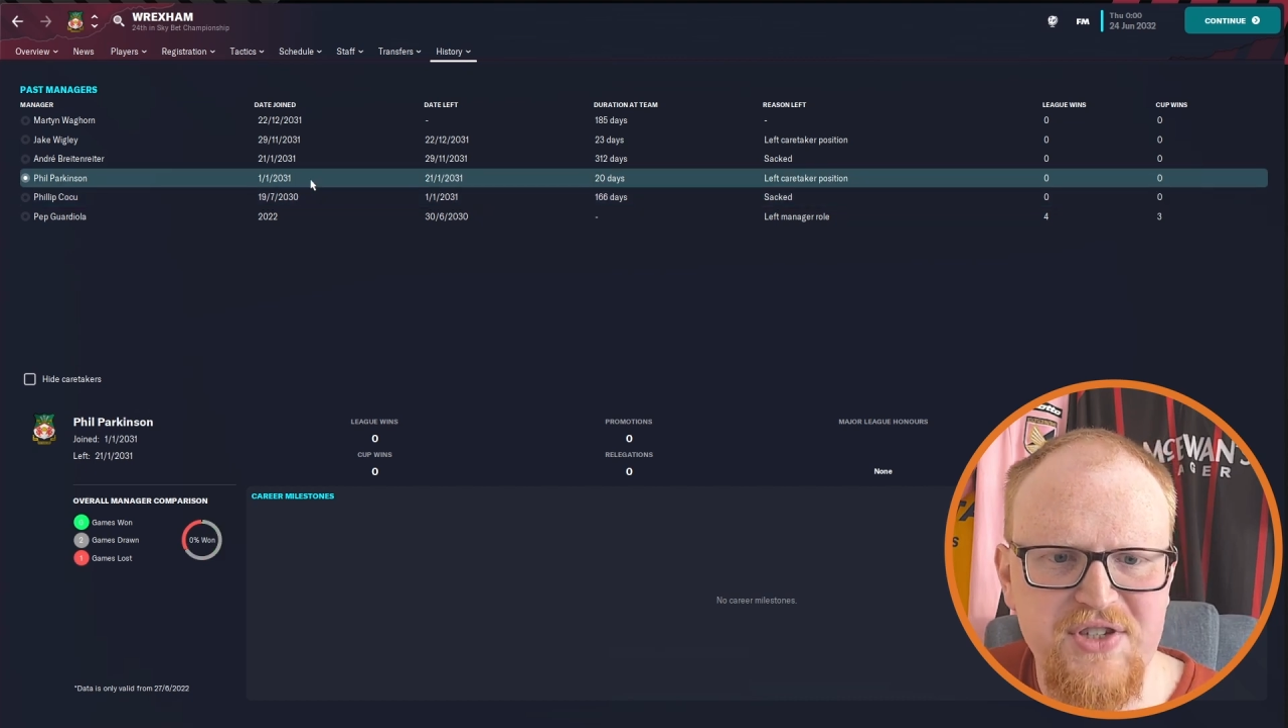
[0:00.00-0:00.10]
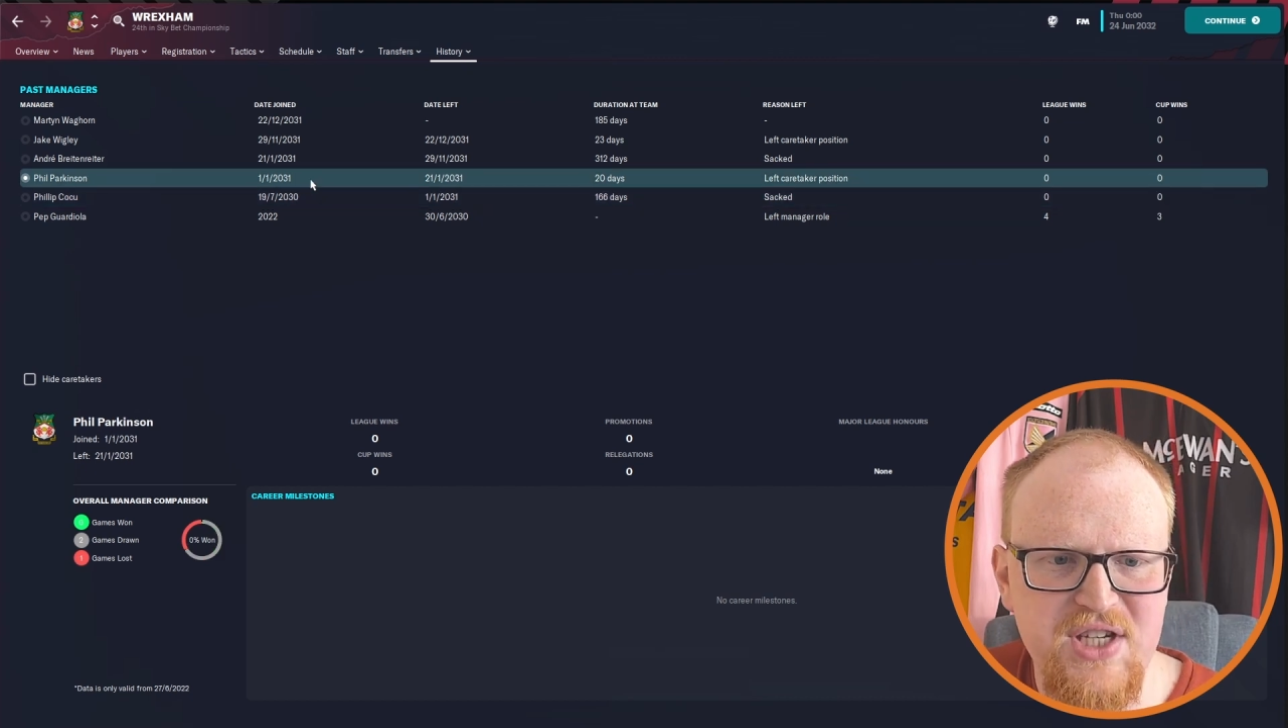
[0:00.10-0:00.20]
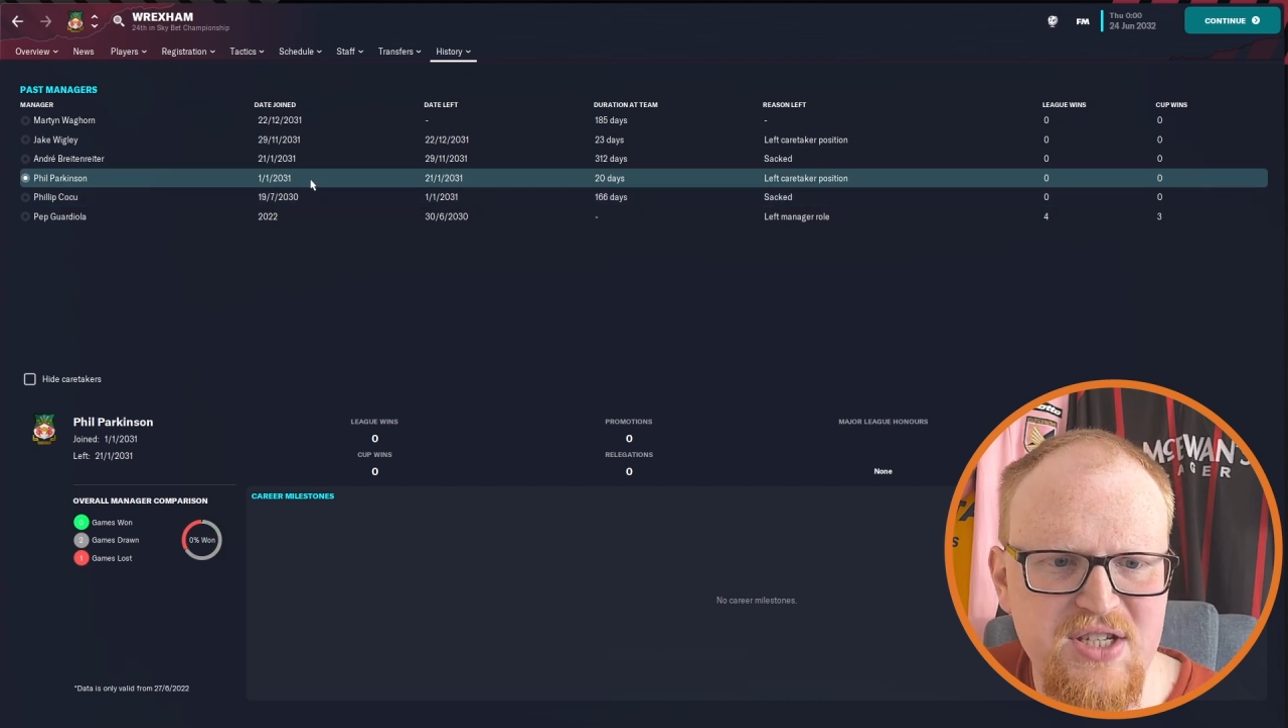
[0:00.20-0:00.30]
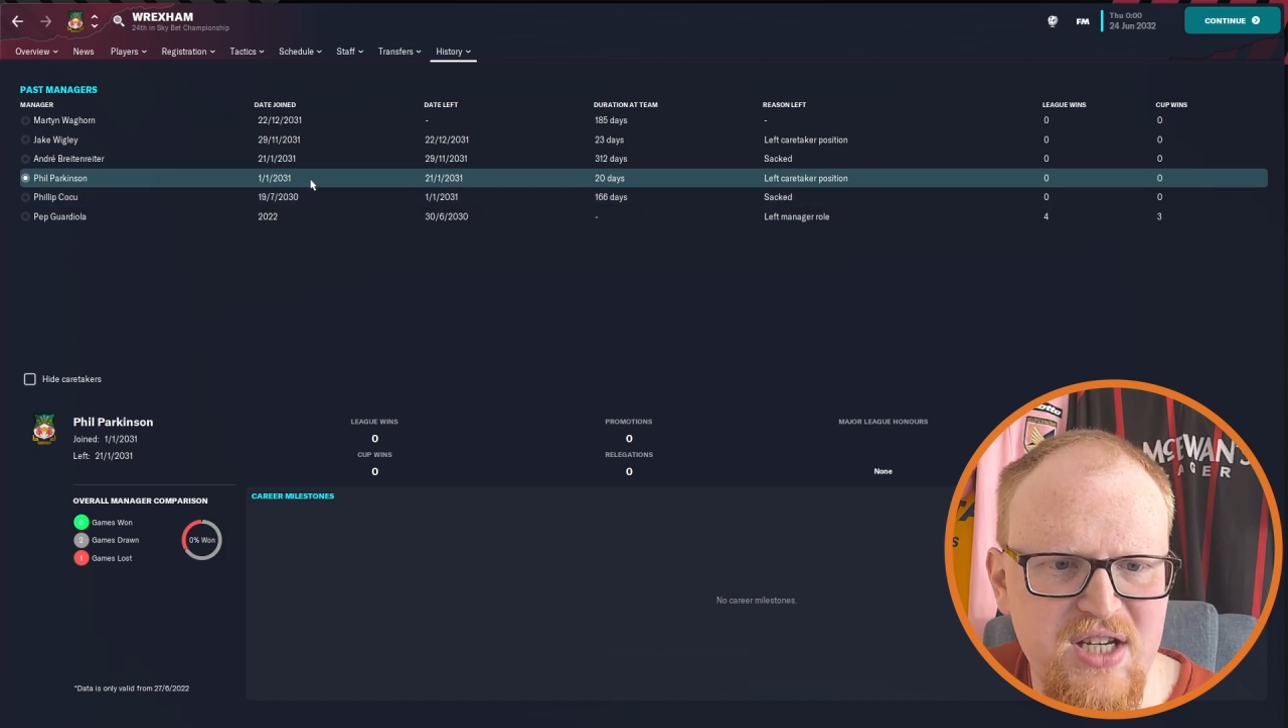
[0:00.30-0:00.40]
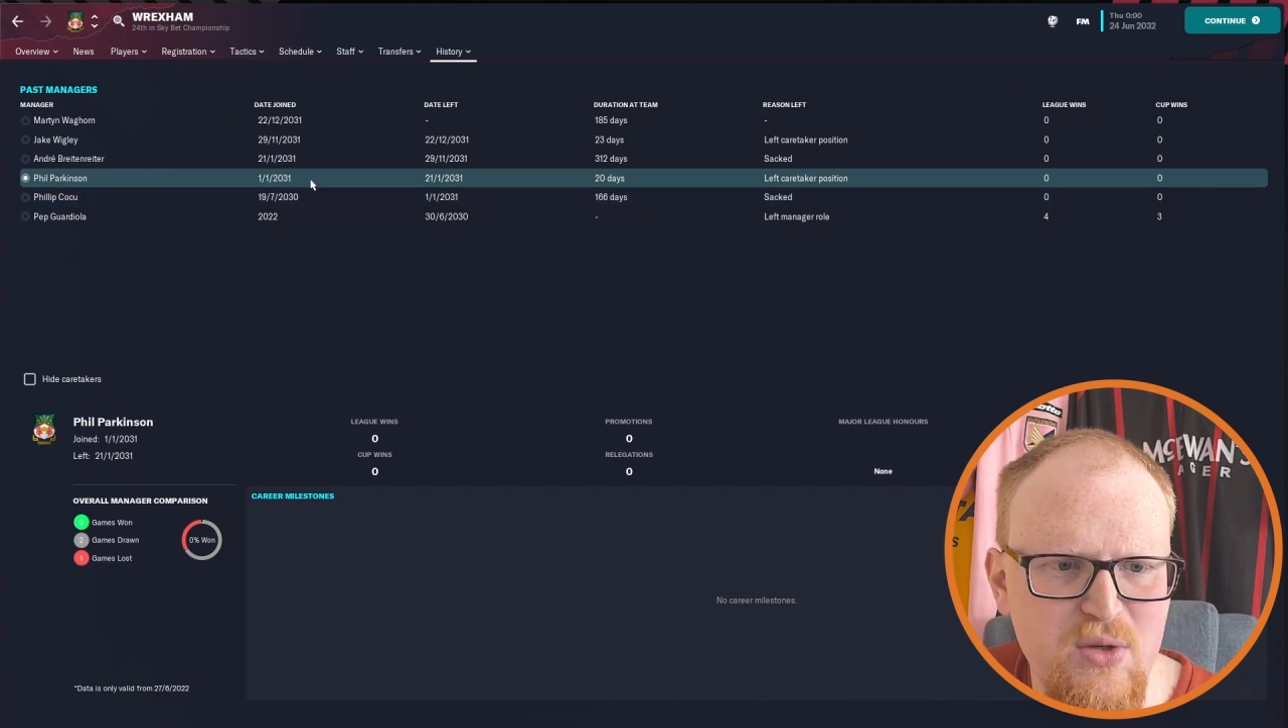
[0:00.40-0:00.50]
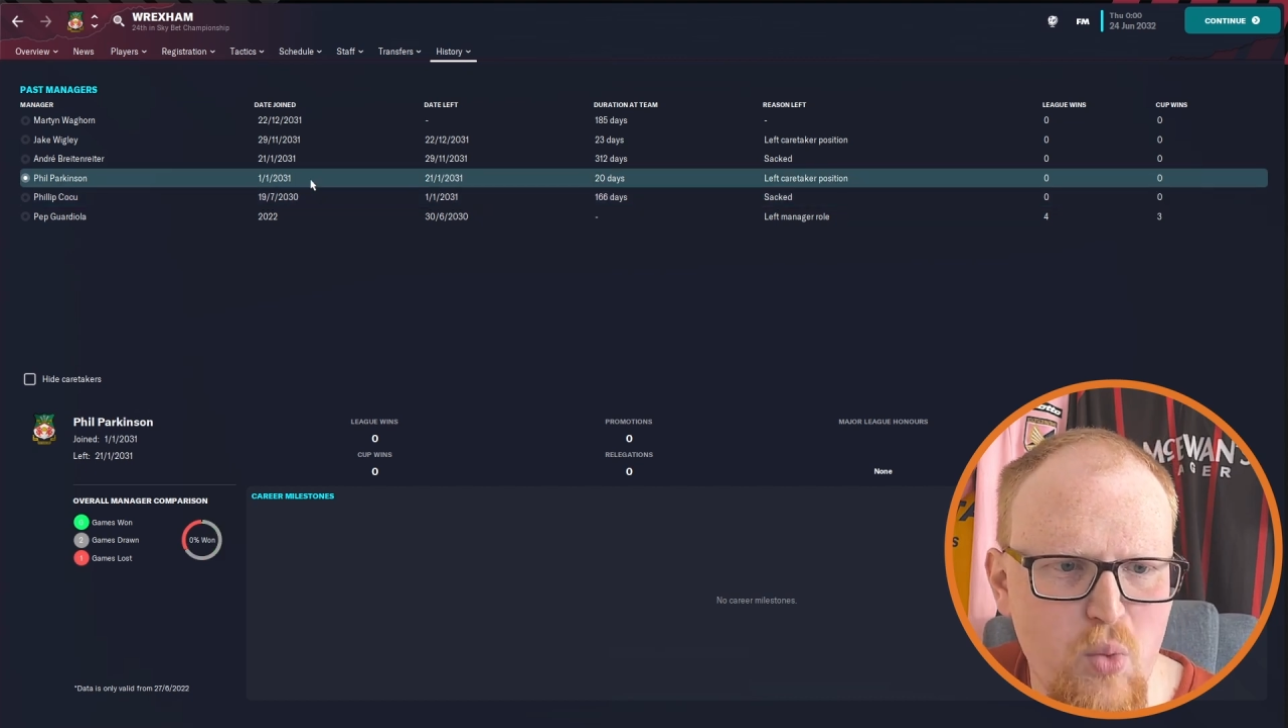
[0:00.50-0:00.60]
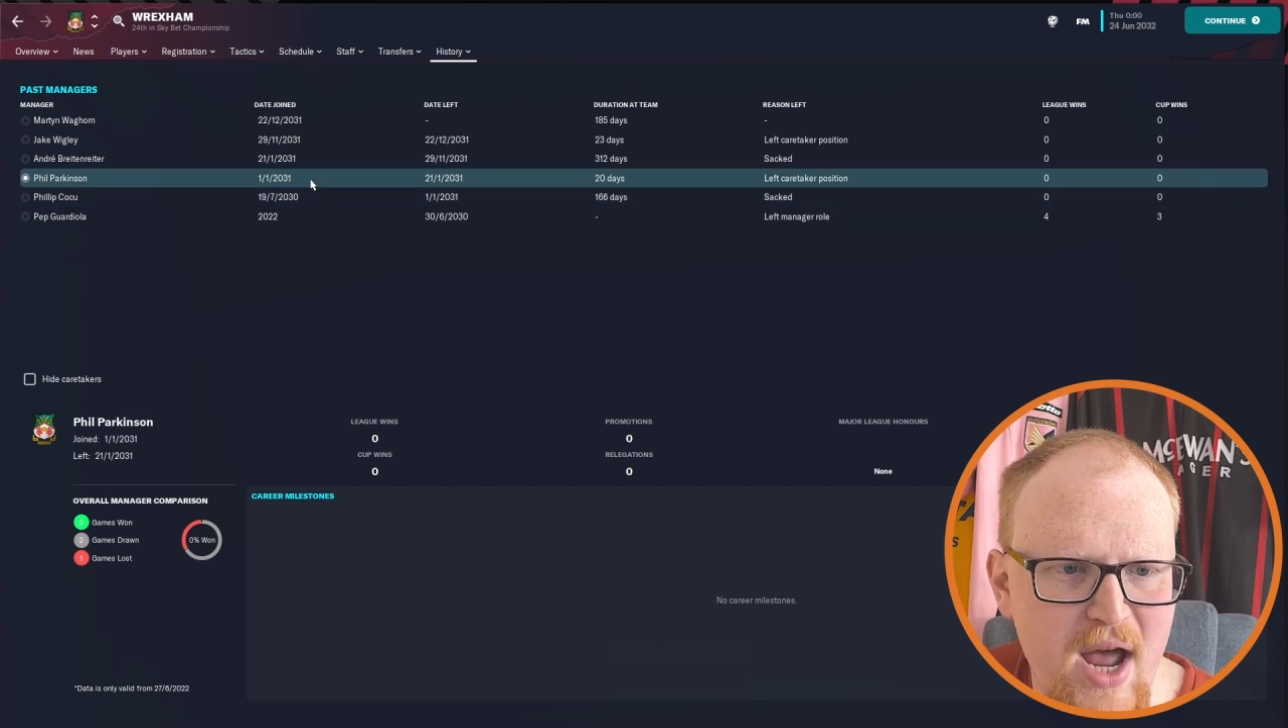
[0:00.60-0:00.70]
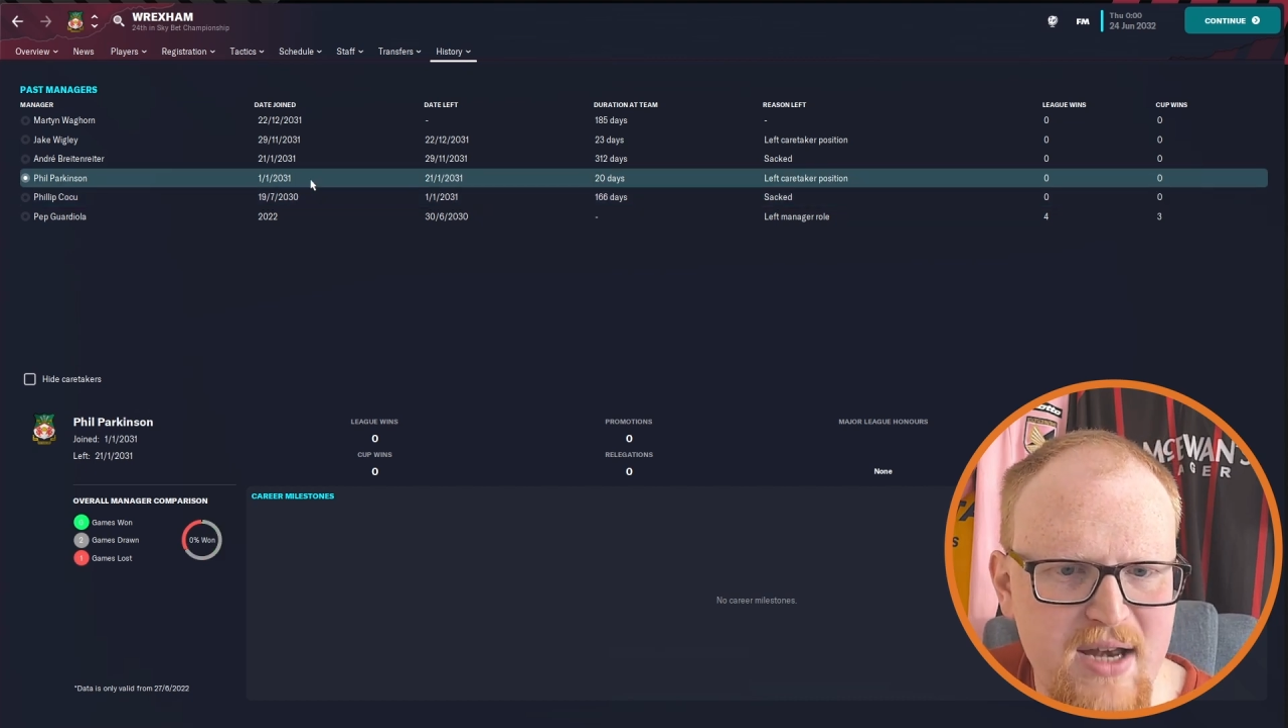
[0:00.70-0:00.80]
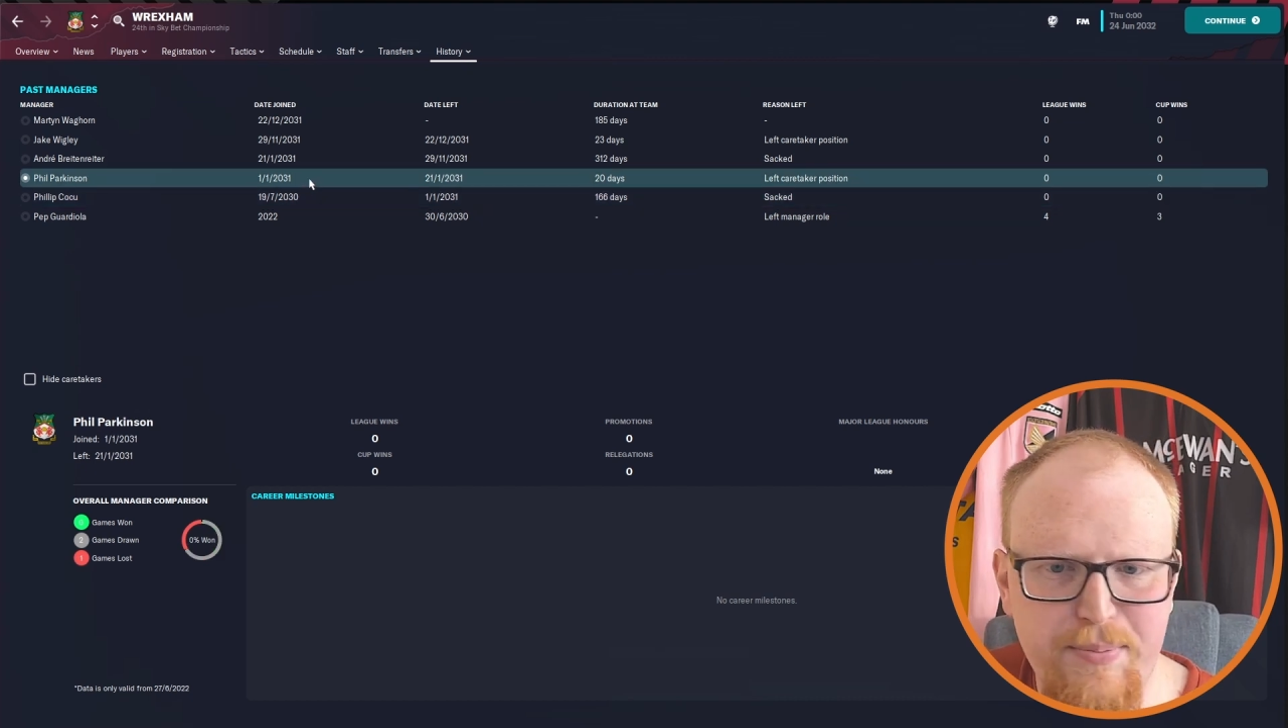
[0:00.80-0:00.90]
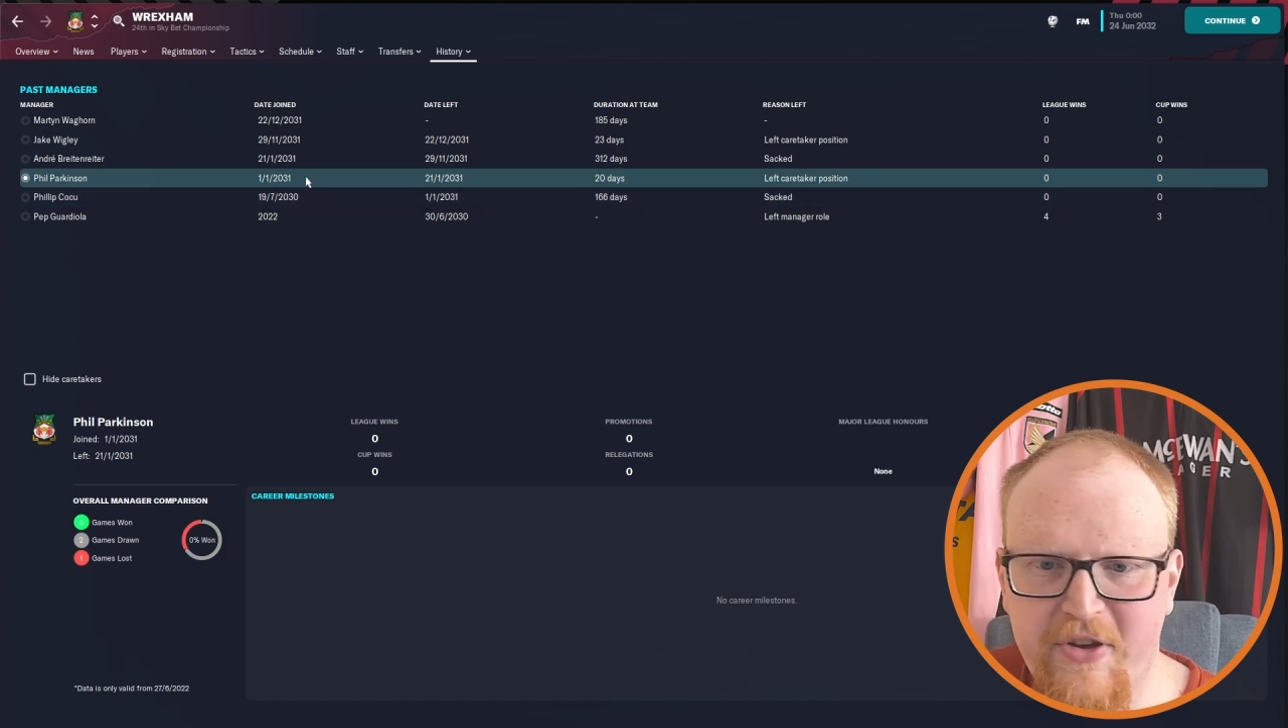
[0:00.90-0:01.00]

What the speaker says: season he went.